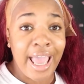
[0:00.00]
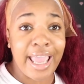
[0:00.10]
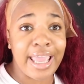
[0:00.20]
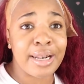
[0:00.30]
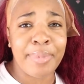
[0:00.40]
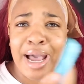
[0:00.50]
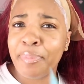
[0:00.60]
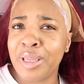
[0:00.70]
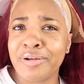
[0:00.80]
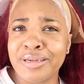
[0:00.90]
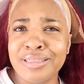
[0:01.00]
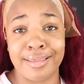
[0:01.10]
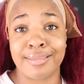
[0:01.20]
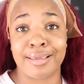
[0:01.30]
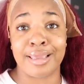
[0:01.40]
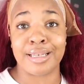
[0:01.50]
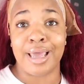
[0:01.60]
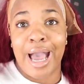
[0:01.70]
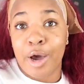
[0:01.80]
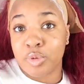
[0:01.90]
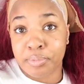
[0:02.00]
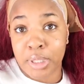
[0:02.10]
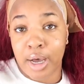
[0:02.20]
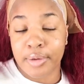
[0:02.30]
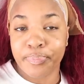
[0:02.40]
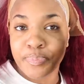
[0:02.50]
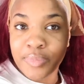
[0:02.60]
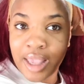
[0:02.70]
and my appearance, and then I was blocked.